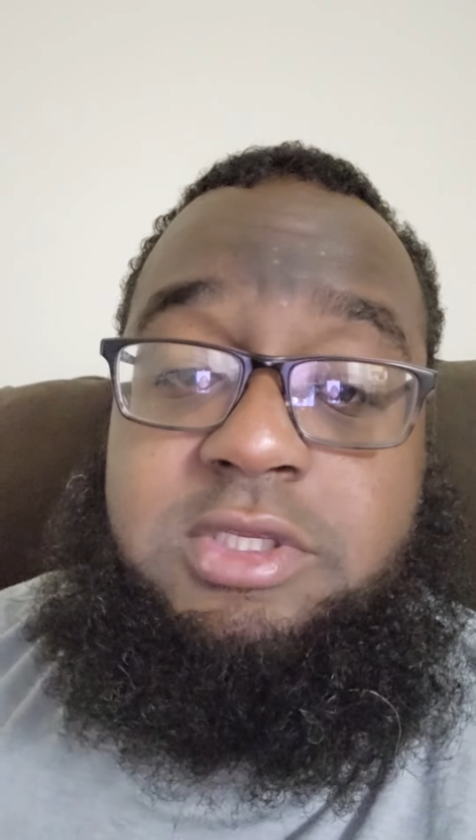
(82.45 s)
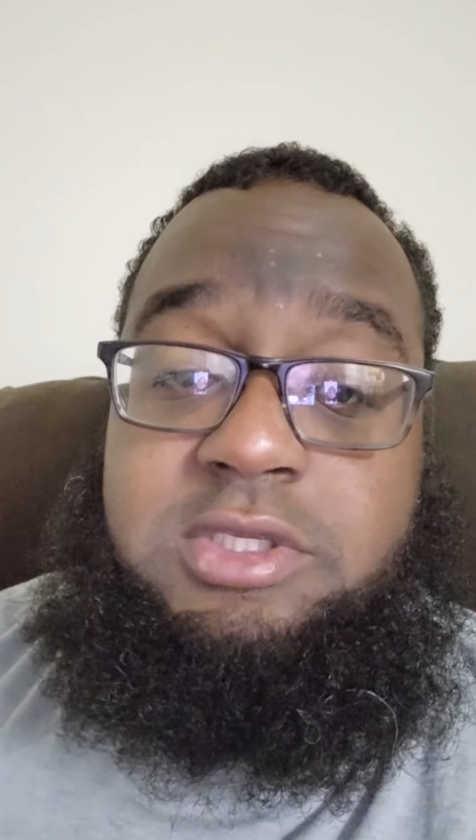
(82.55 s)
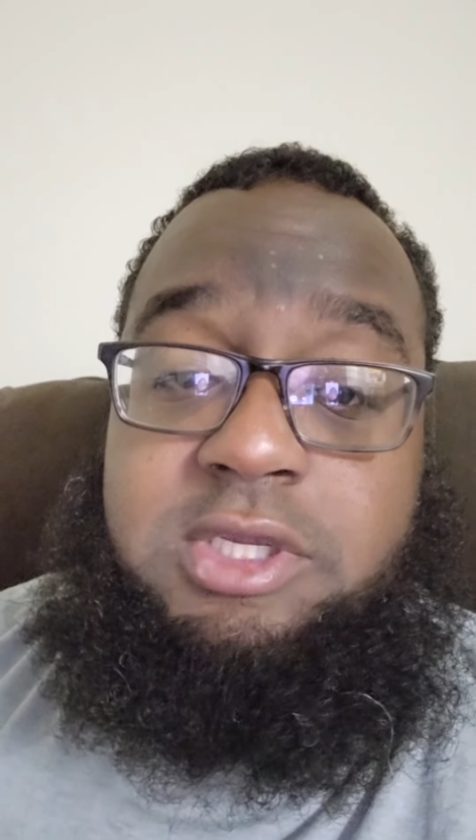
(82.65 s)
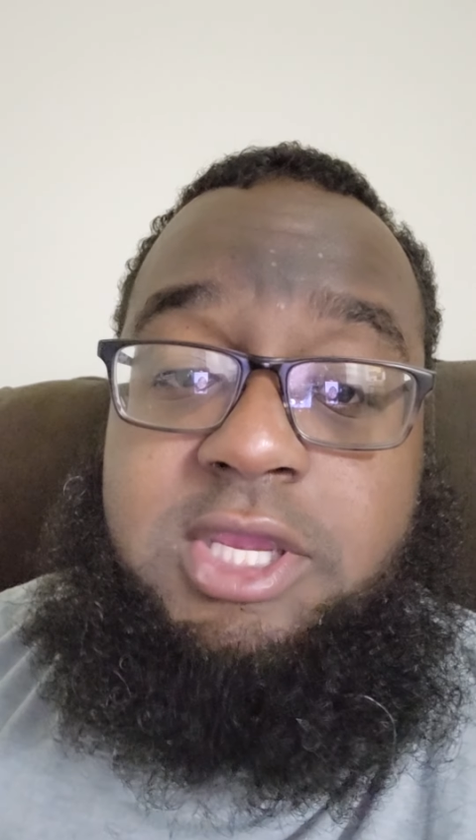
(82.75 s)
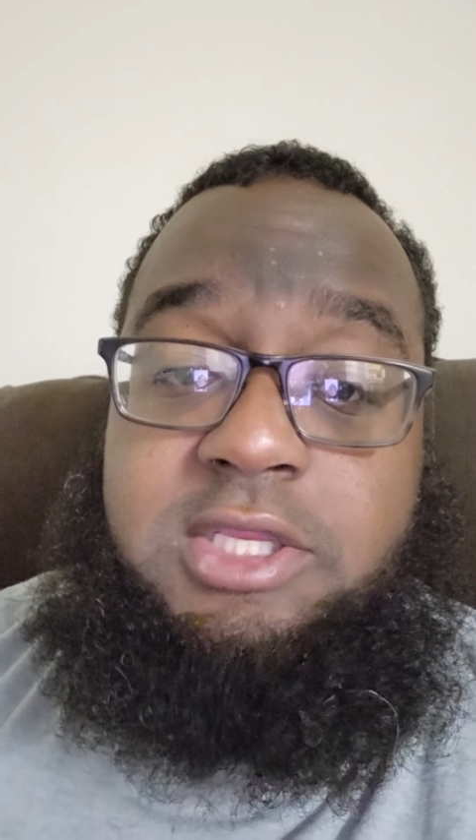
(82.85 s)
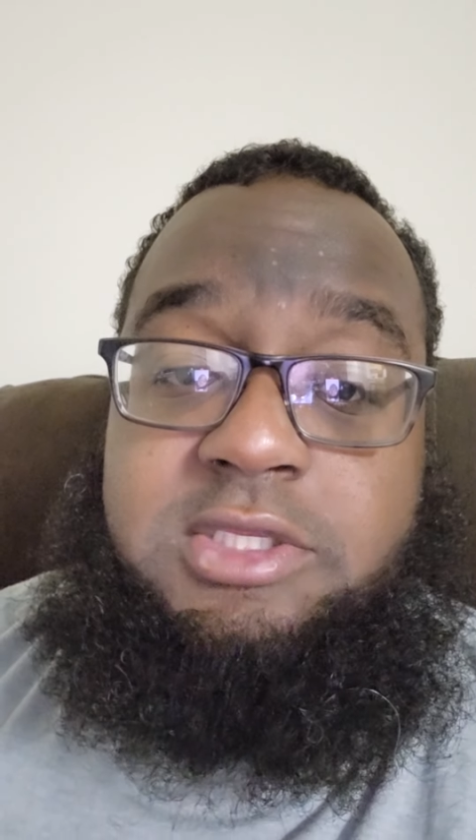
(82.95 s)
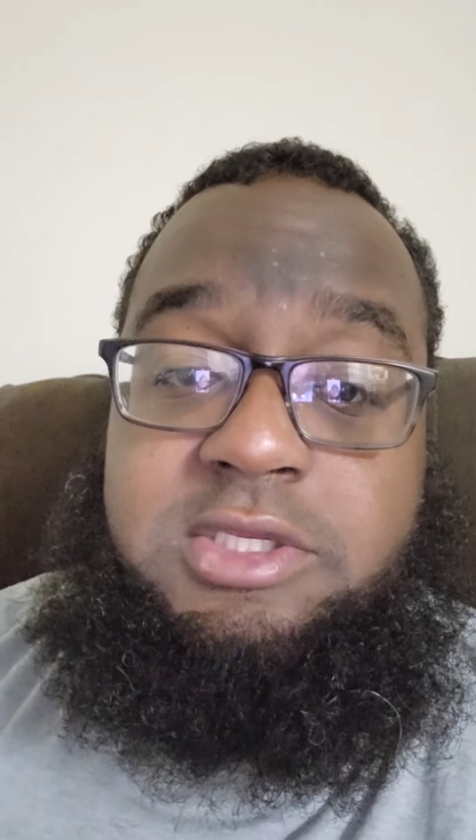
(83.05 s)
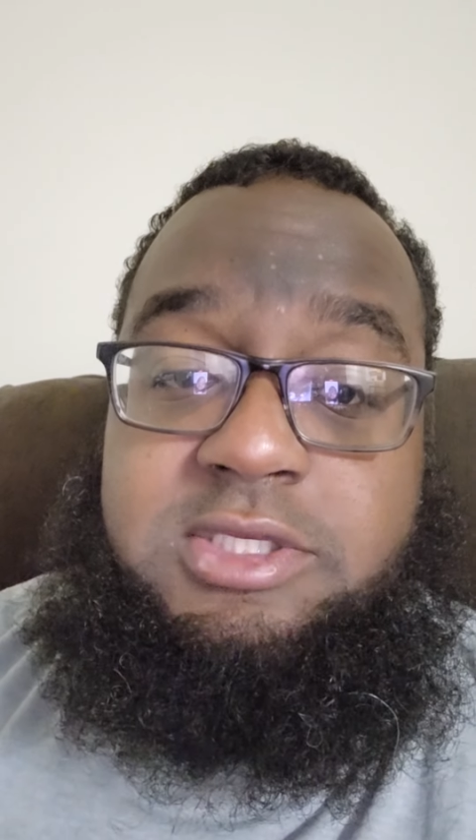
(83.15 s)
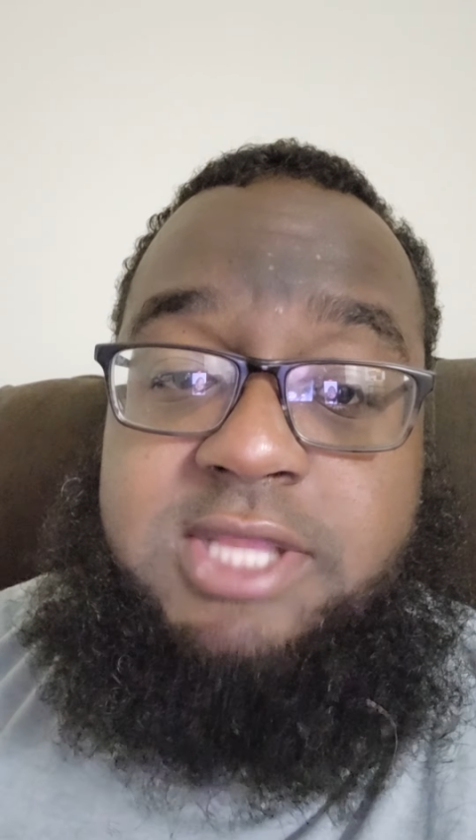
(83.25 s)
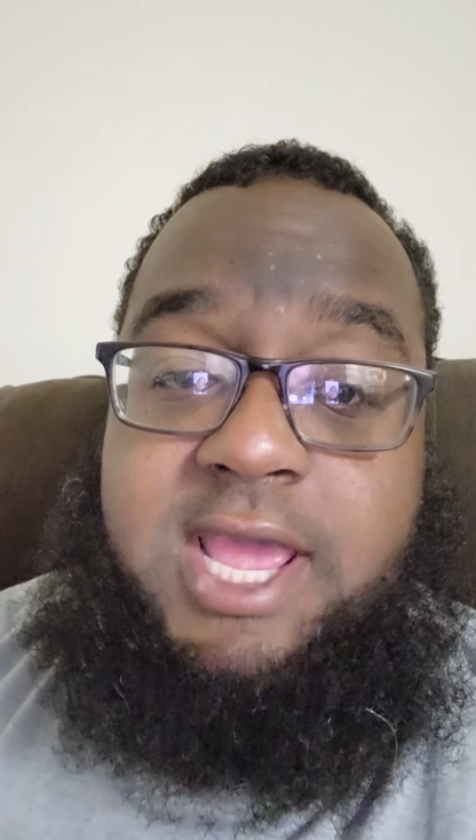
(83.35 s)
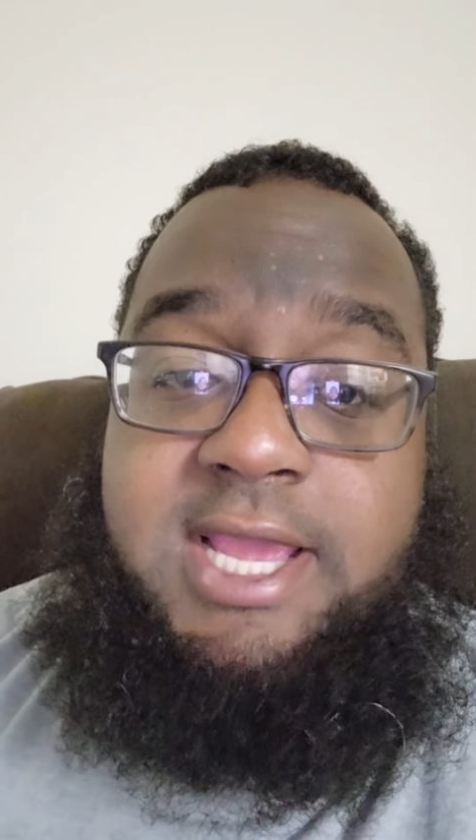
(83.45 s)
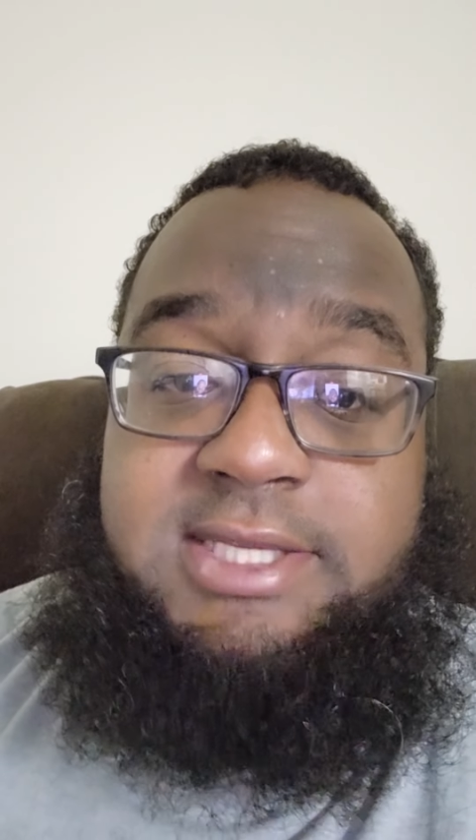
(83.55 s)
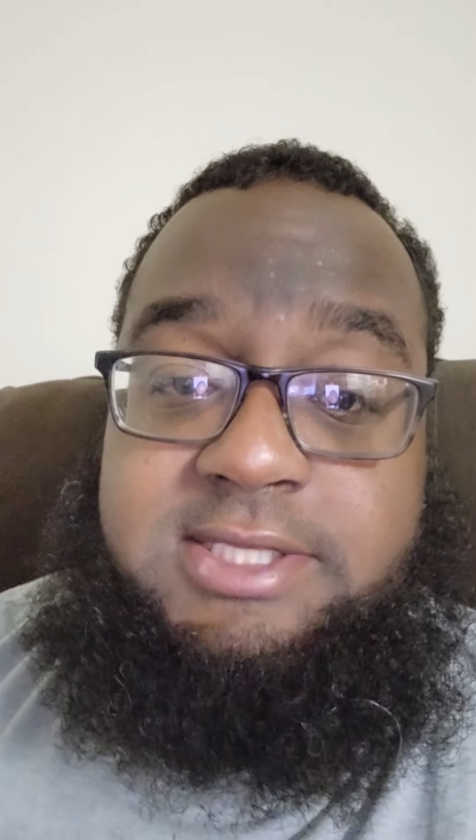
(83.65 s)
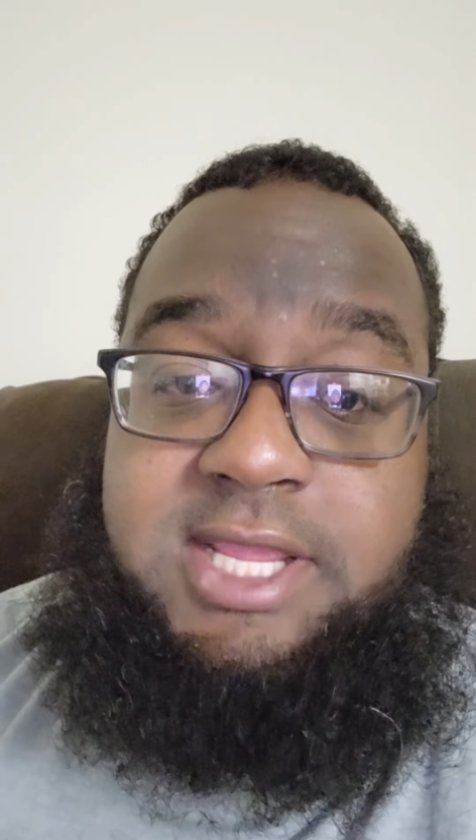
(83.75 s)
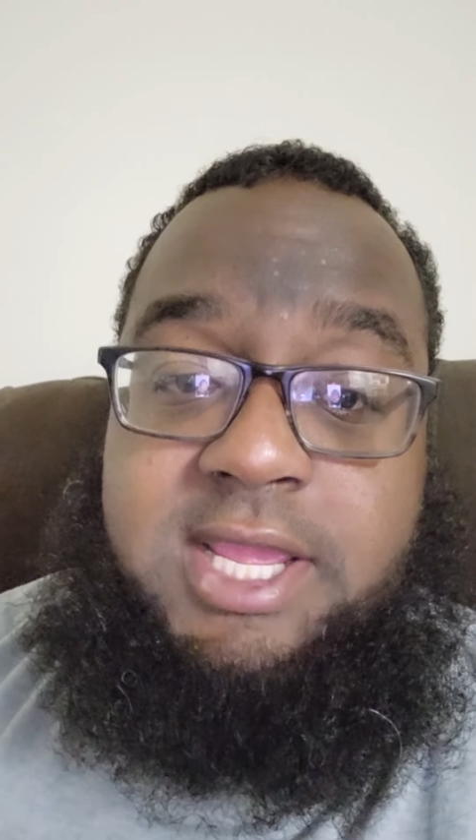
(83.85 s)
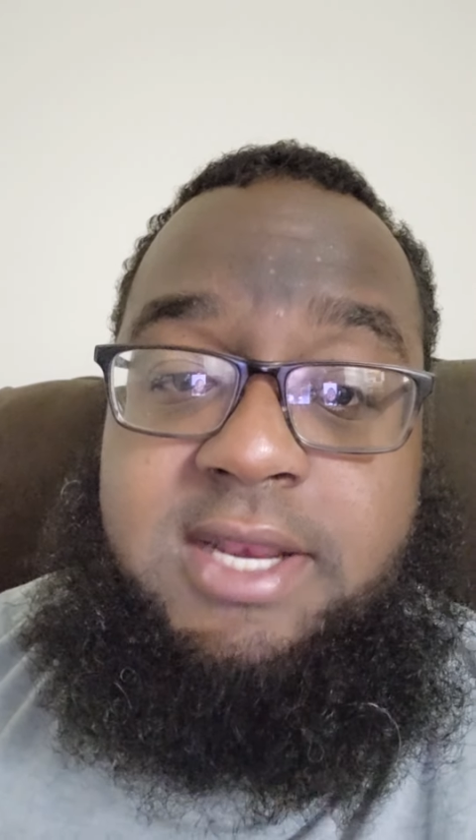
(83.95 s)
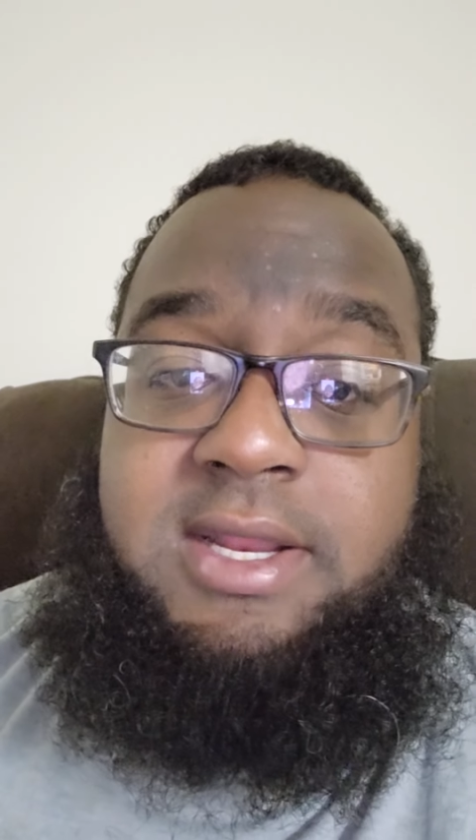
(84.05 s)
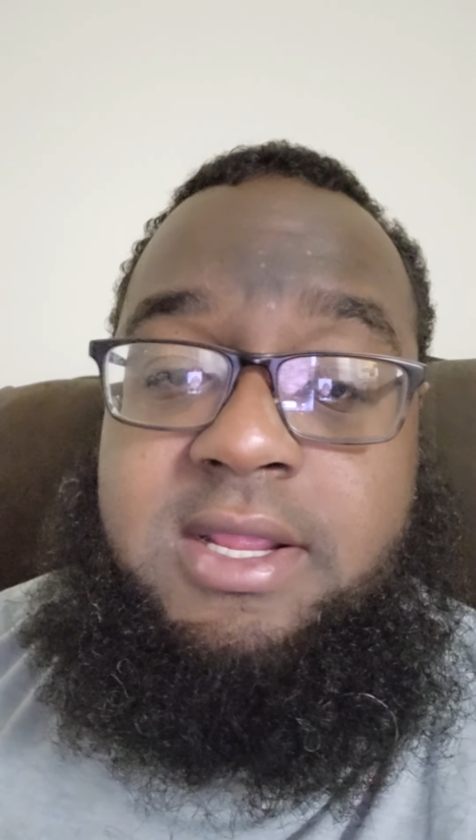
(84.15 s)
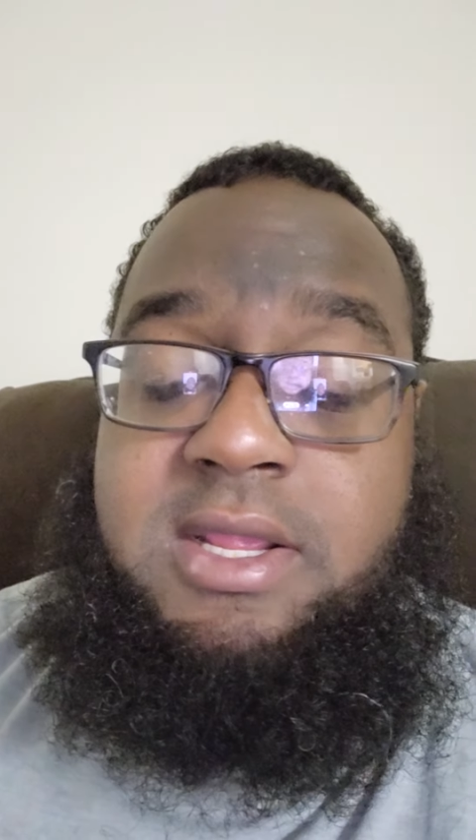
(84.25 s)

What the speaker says: get to the size that,